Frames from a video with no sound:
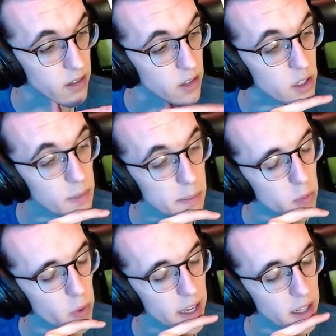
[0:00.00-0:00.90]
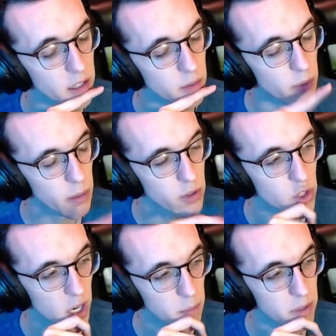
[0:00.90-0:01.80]
do you remember when we would
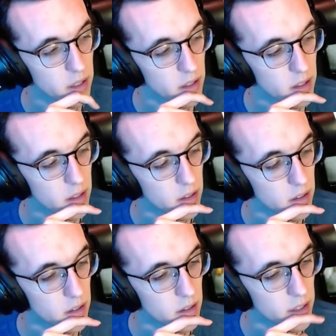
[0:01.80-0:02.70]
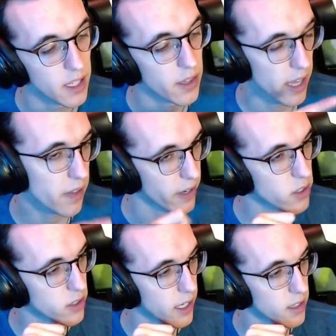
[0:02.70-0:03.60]
jump in the elevator
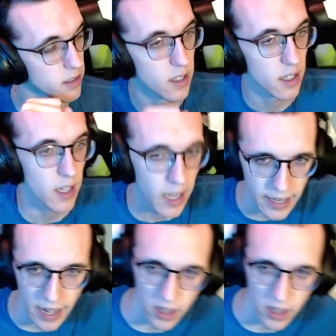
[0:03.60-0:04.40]
as kids?" And I look at